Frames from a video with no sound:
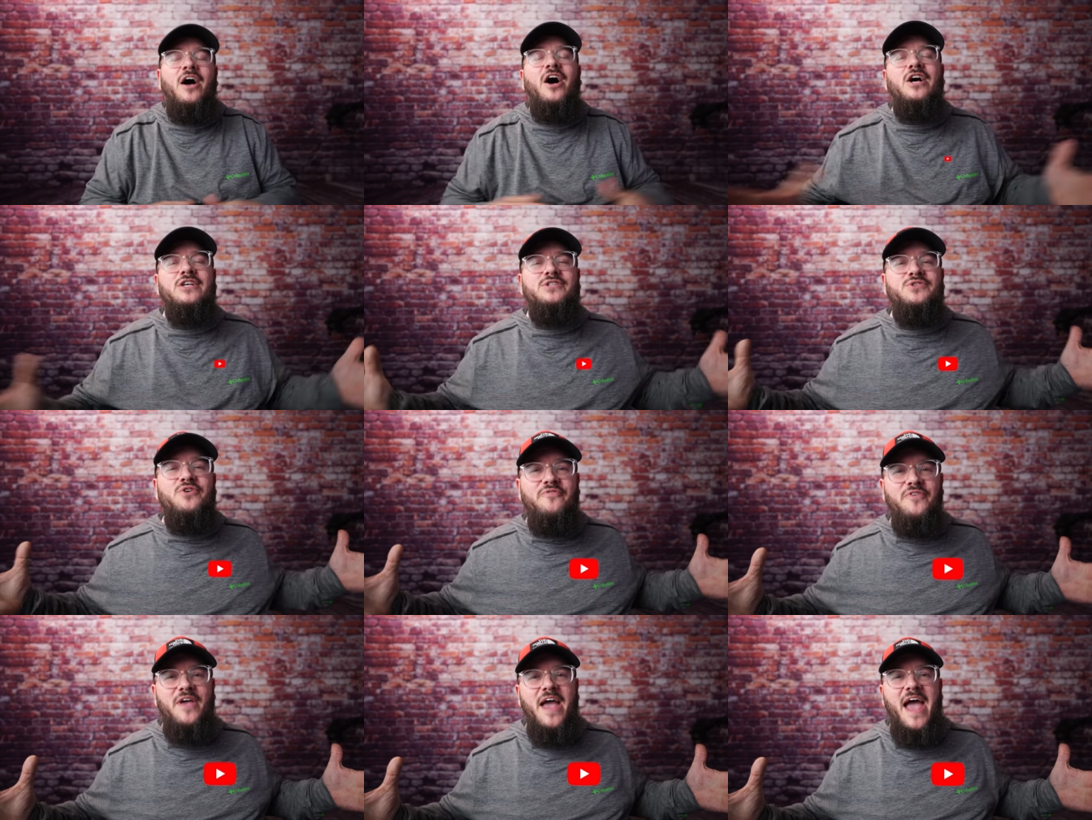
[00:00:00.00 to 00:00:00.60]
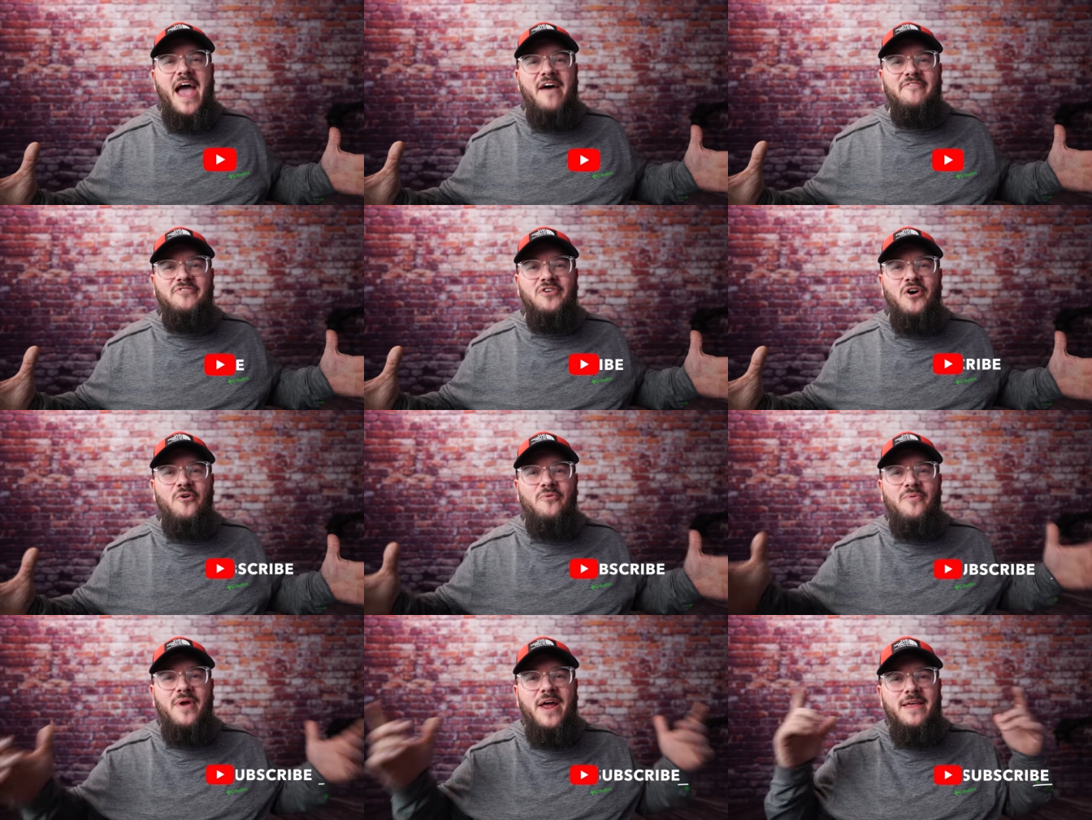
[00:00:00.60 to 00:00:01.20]
Also, if you haven't
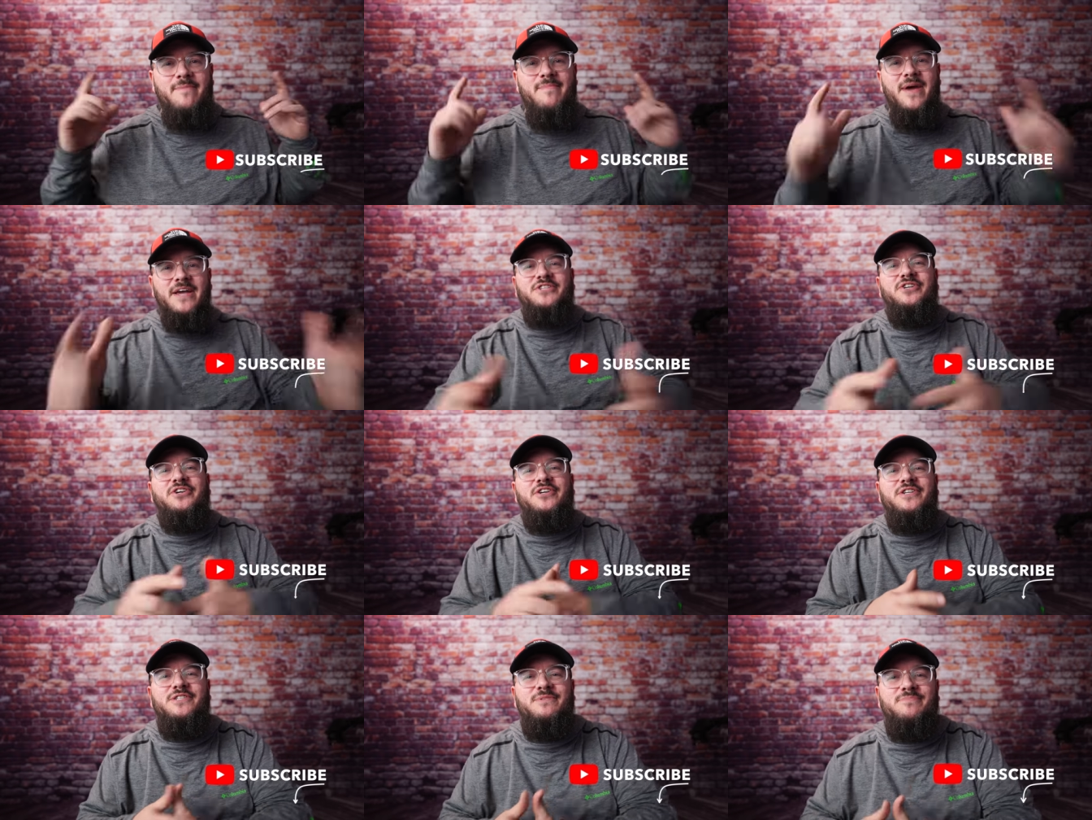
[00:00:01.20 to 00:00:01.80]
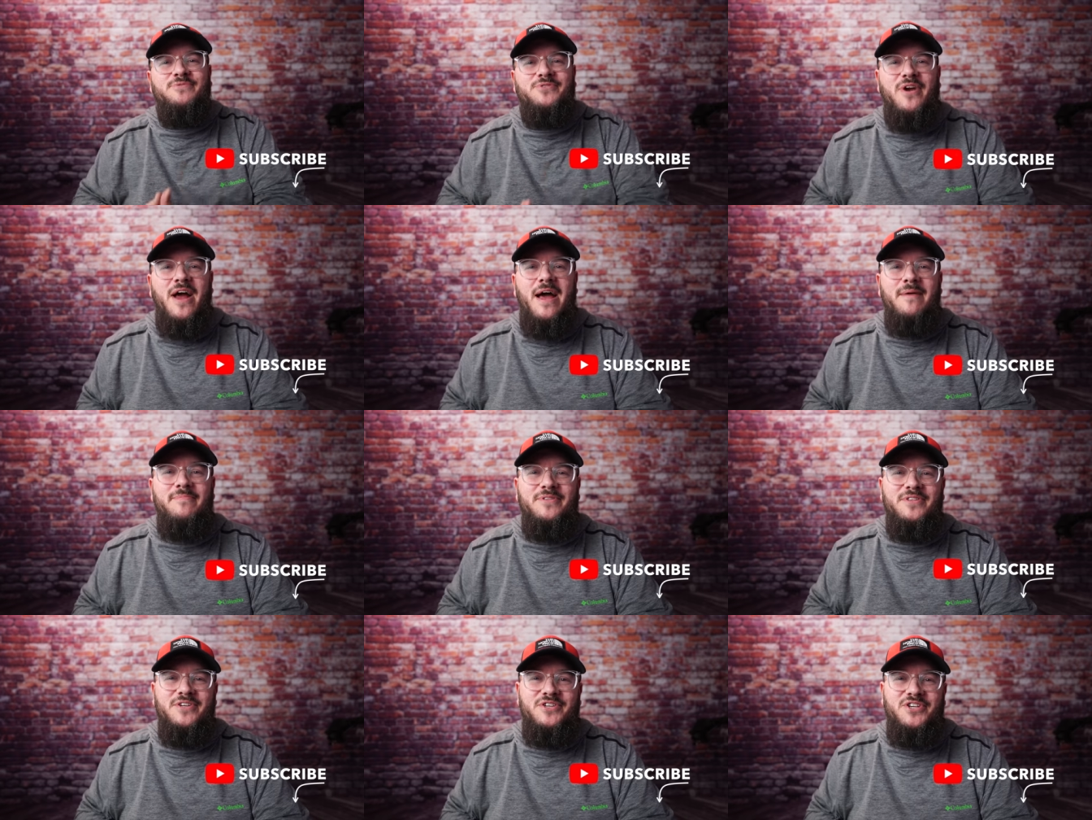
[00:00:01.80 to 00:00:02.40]
already, make sure you subscribe
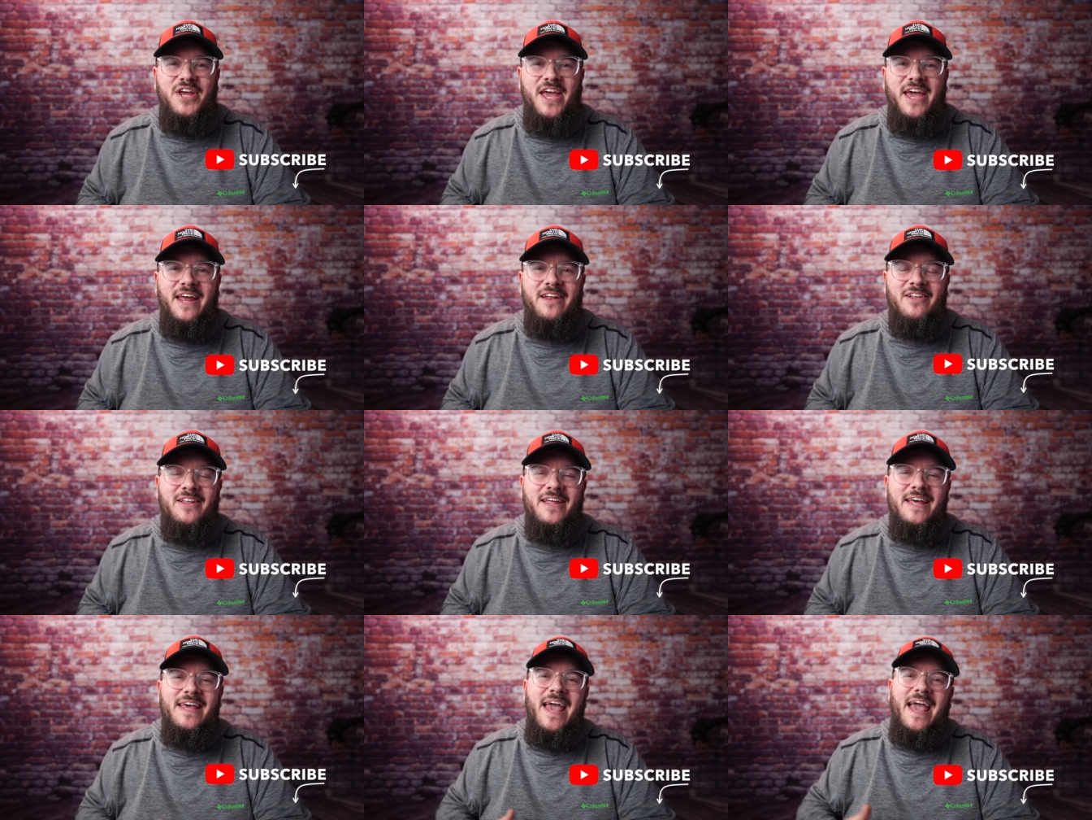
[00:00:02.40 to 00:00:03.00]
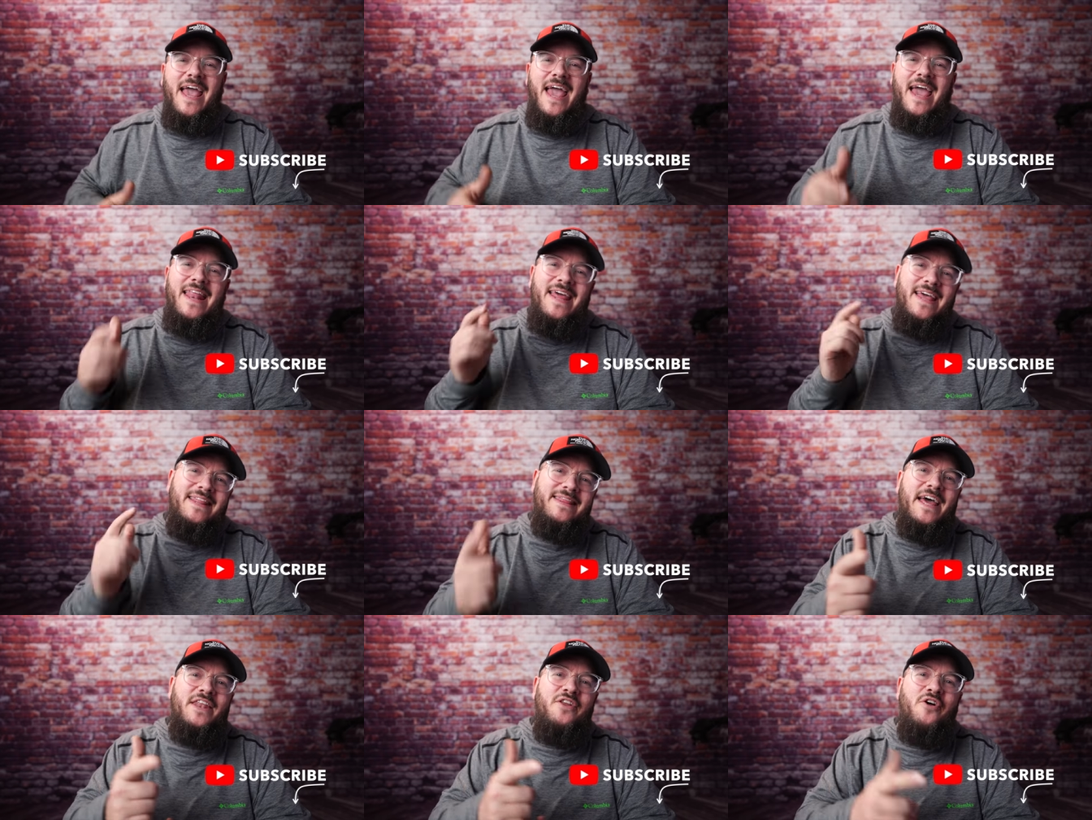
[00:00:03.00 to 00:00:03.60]
to the channel and
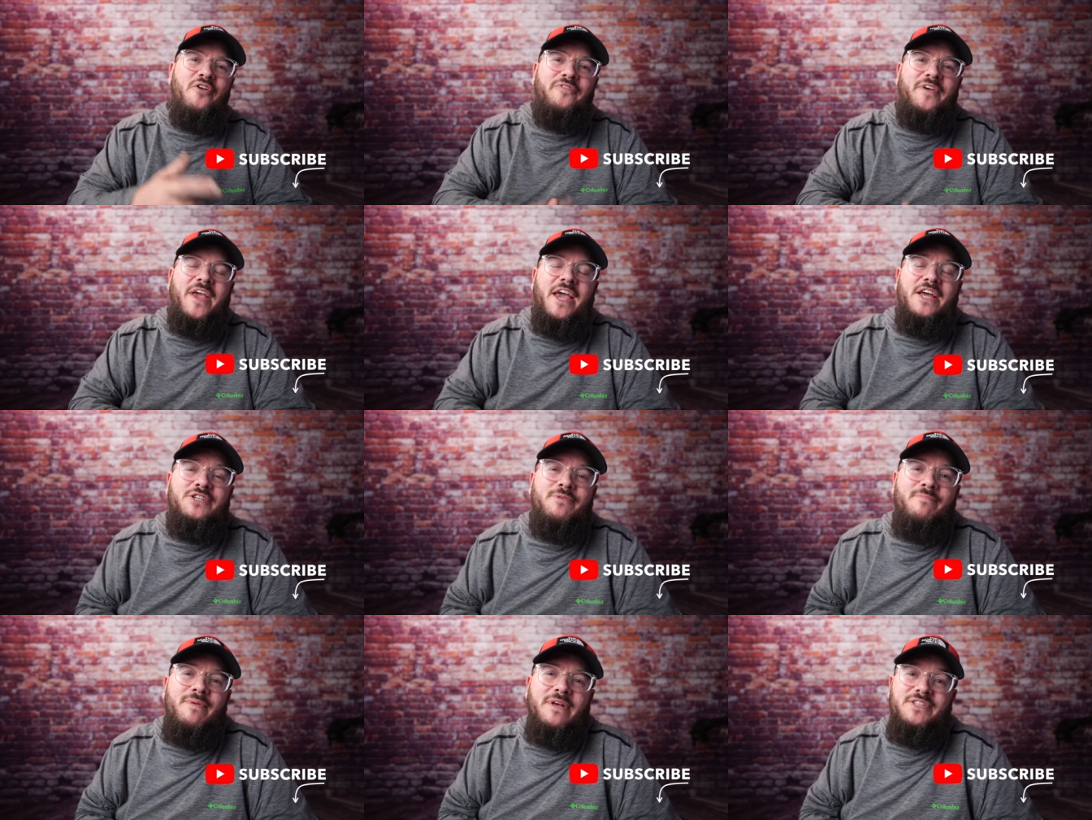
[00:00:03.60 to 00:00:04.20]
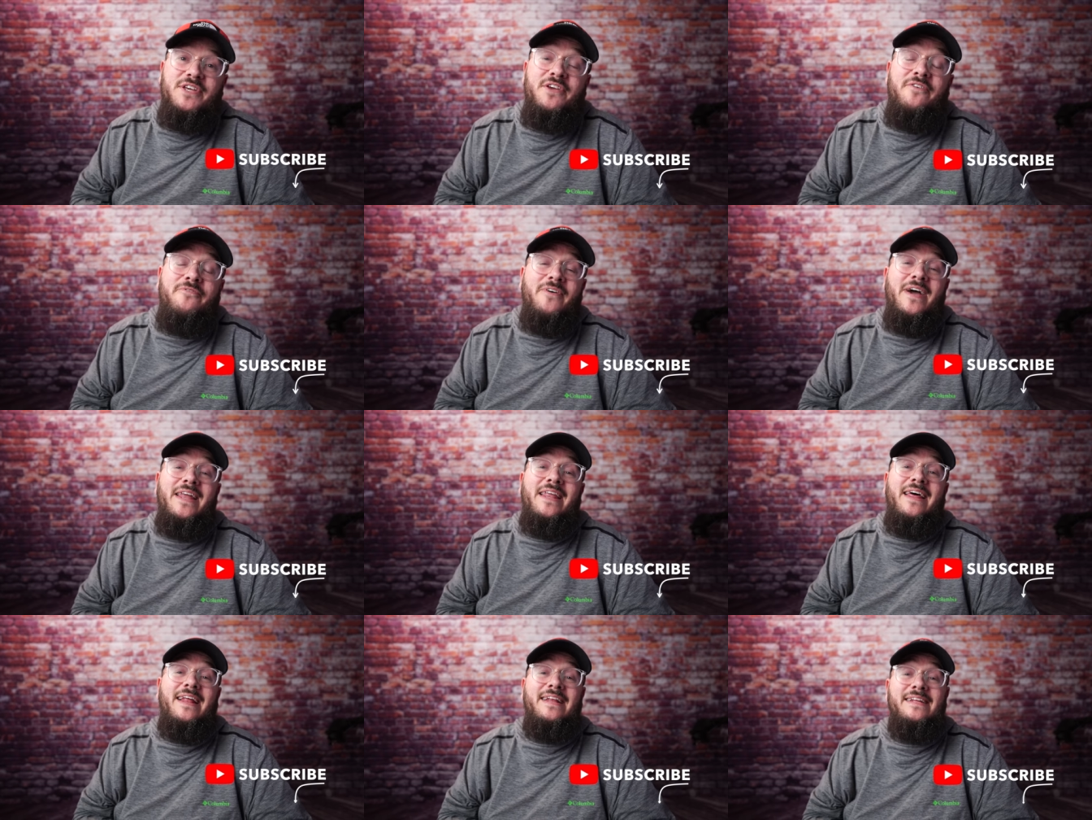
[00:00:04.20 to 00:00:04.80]
hit that notification bell so you
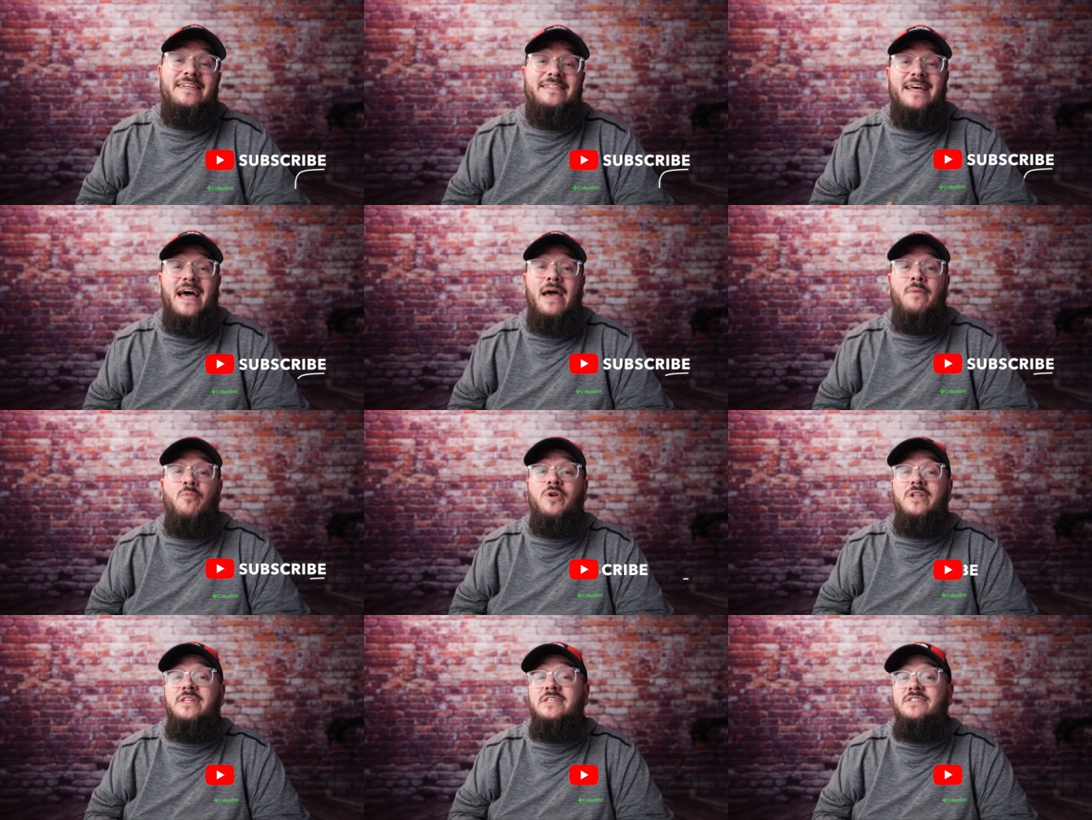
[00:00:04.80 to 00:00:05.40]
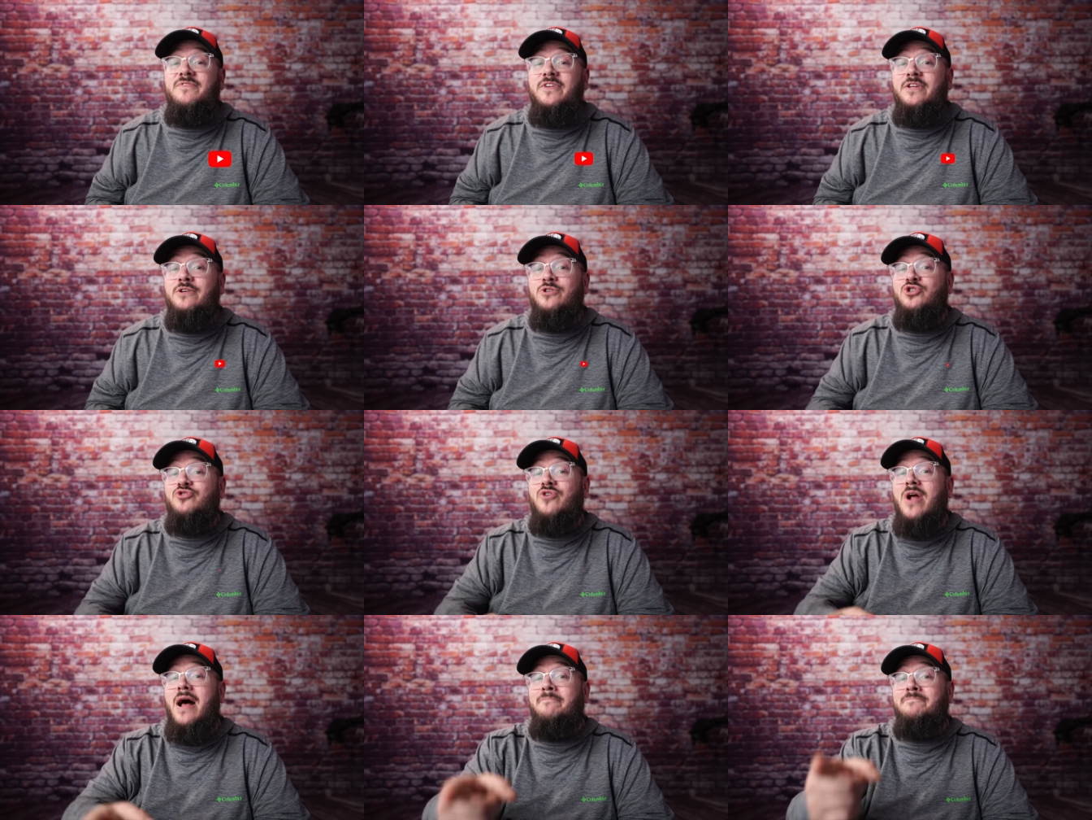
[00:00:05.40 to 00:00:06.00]
find out anytime one of these videos
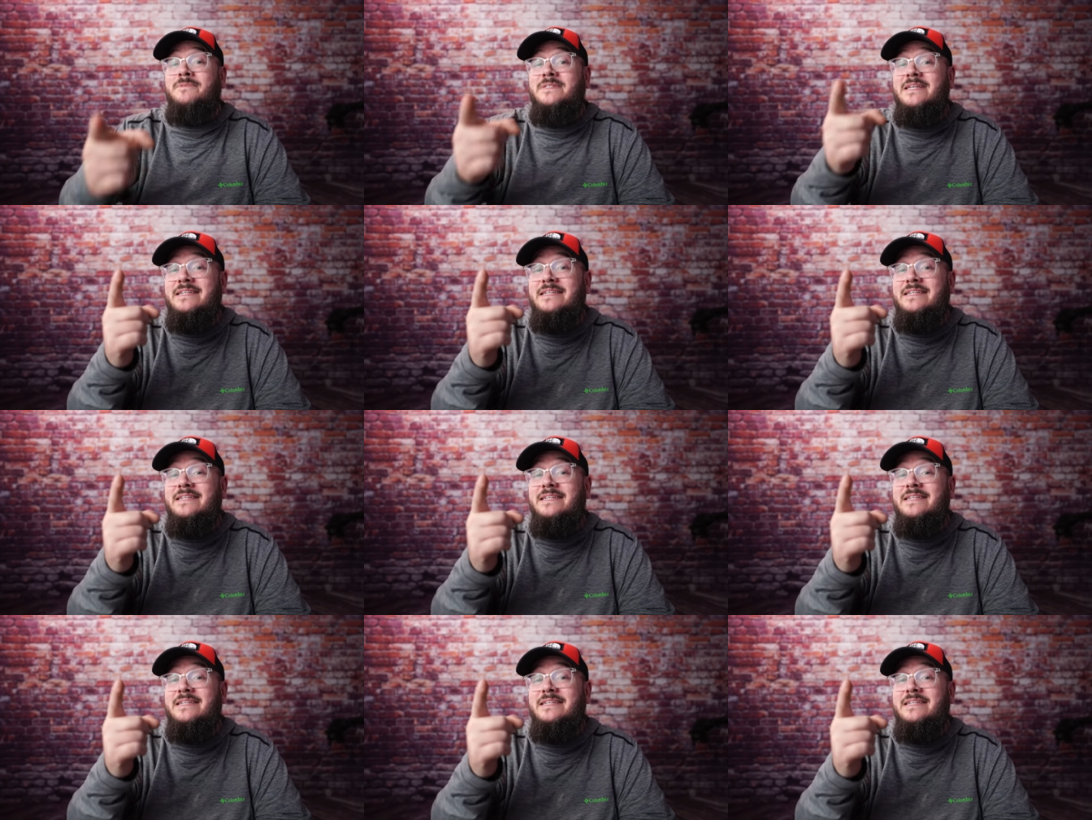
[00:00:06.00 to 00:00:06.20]
drops.